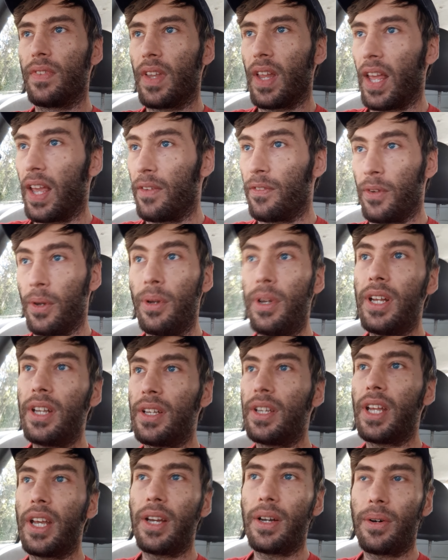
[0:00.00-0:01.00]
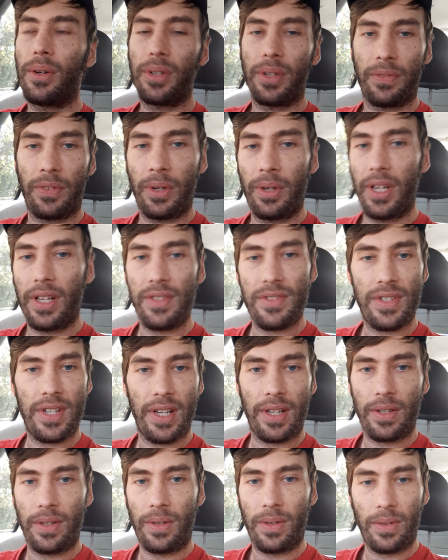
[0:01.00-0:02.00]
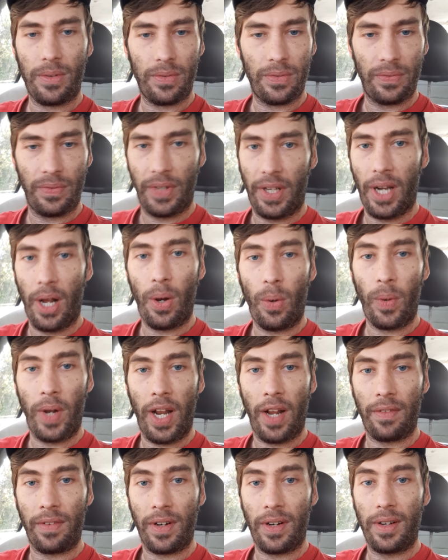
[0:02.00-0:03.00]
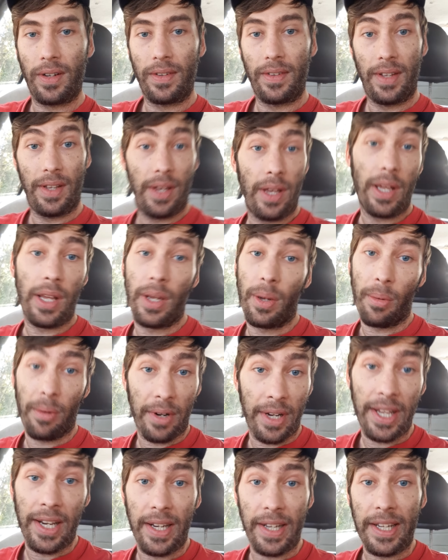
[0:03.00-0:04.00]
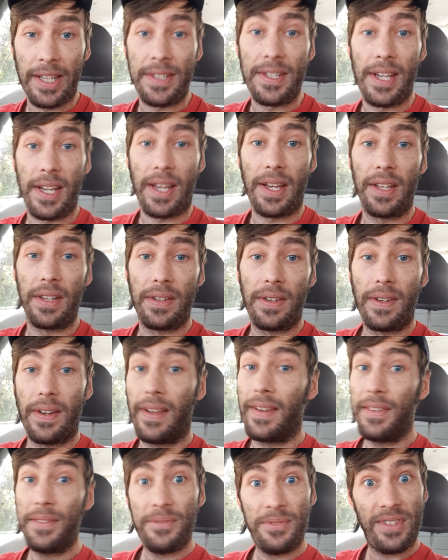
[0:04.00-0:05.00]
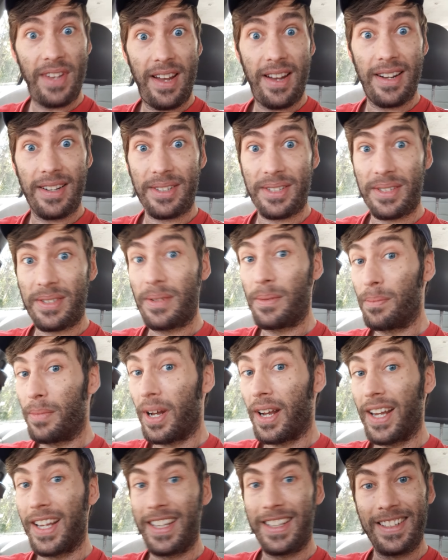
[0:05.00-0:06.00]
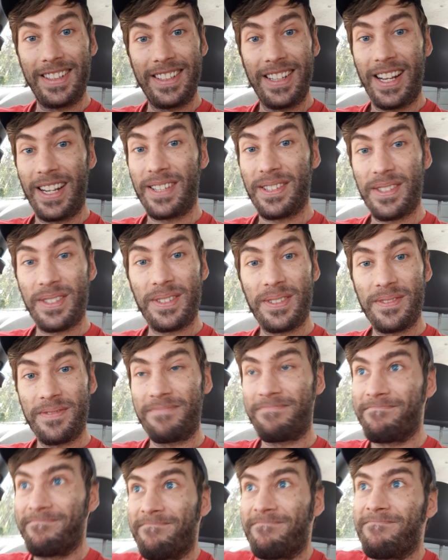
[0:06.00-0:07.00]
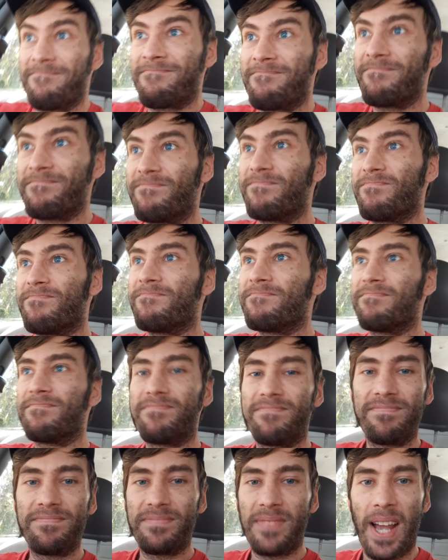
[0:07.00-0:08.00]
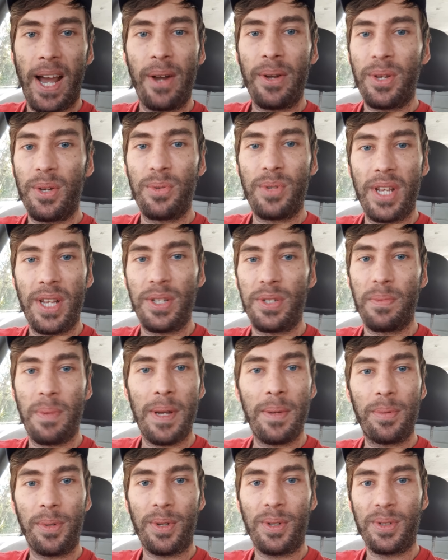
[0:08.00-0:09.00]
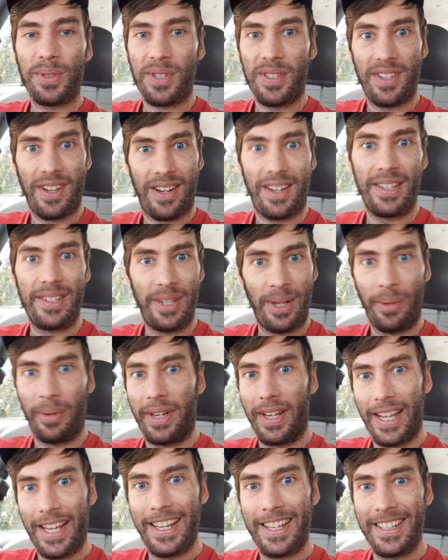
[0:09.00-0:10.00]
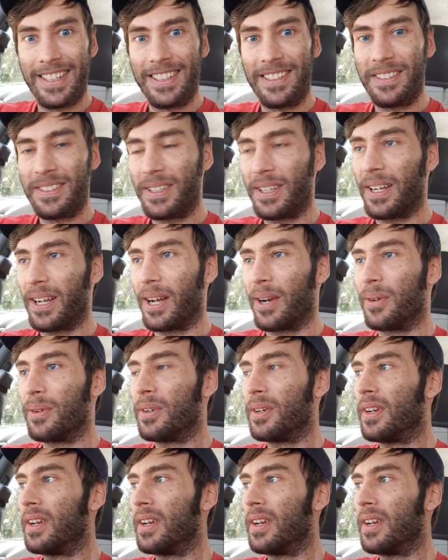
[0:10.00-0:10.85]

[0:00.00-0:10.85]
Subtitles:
if you didn't yield, if you didn't signal, you know, whatever, you were getting a ticket. Sucks, but that's how you teach people to not do it again, you know.